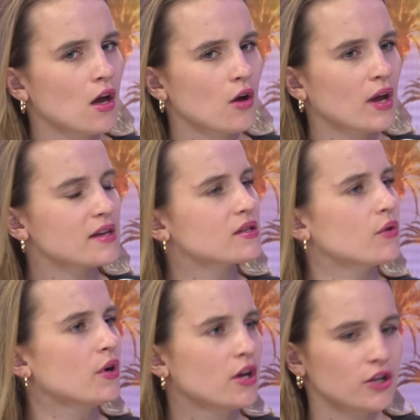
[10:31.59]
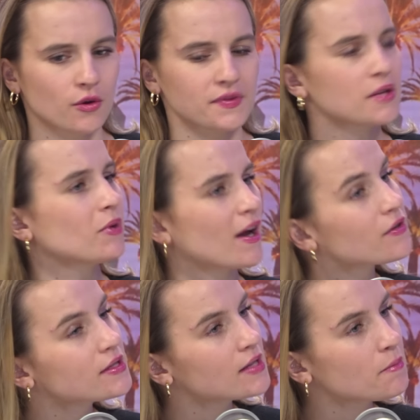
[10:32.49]
okay, so, if someone
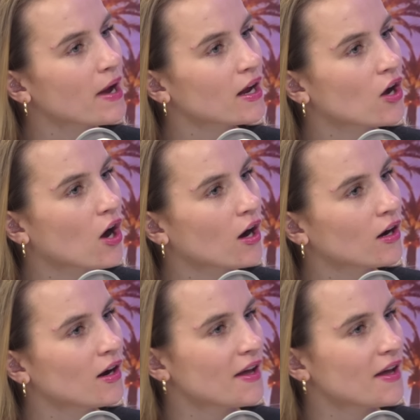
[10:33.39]
else is hit by a car,